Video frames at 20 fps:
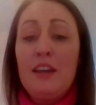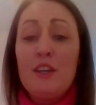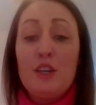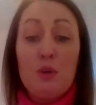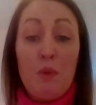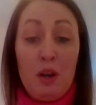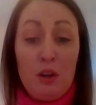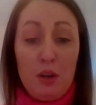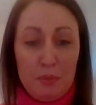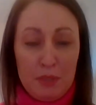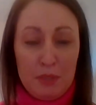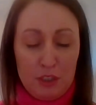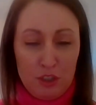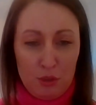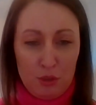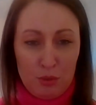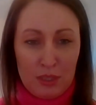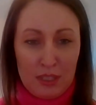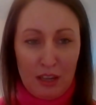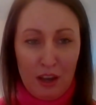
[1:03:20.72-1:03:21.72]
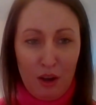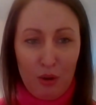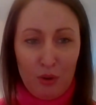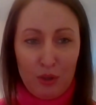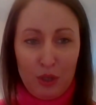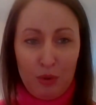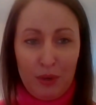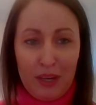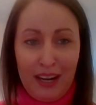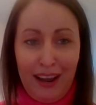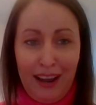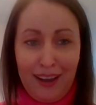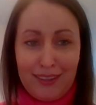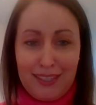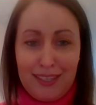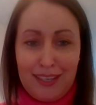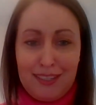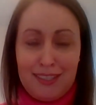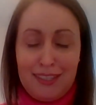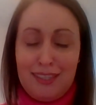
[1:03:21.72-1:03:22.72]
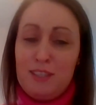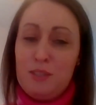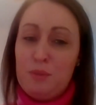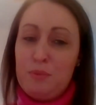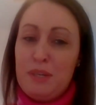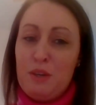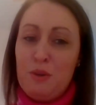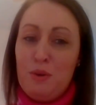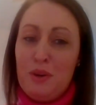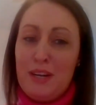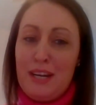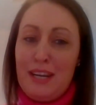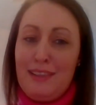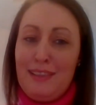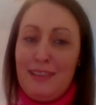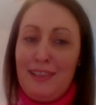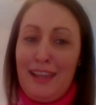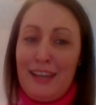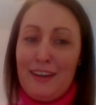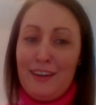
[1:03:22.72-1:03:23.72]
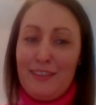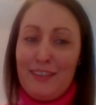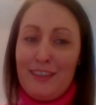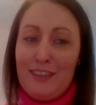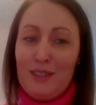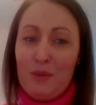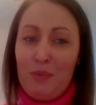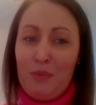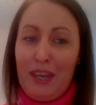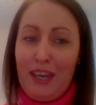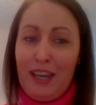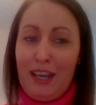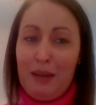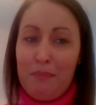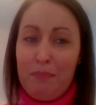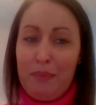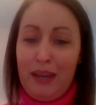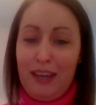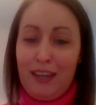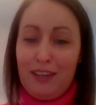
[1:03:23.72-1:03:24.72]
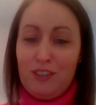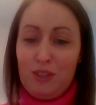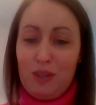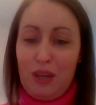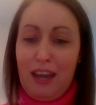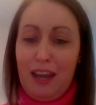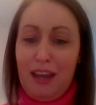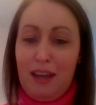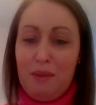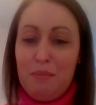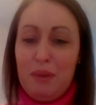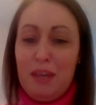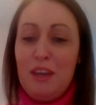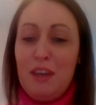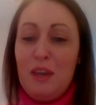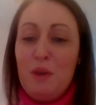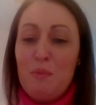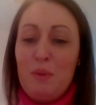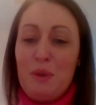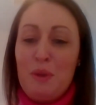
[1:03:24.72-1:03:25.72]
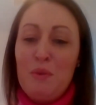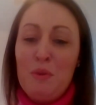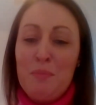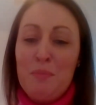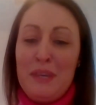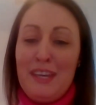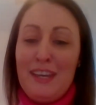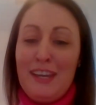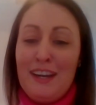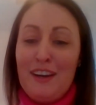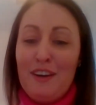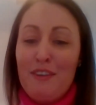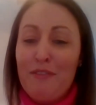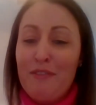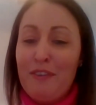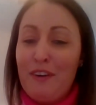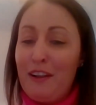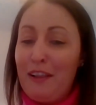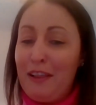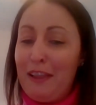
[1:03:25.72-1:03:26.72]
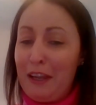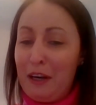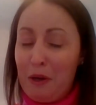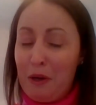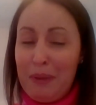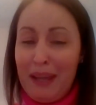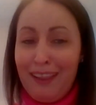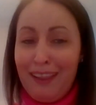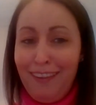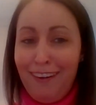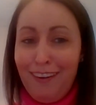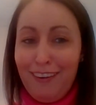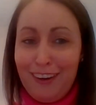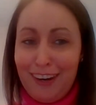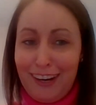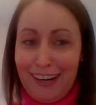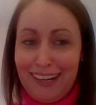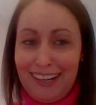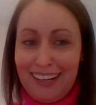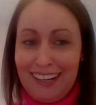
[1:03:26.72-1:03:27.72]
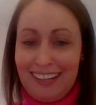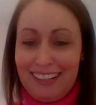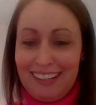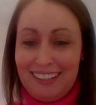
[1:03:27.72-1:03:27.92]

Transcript: you're welcome to do so. You can access this recording later this week, but we will be here for a little bit longer.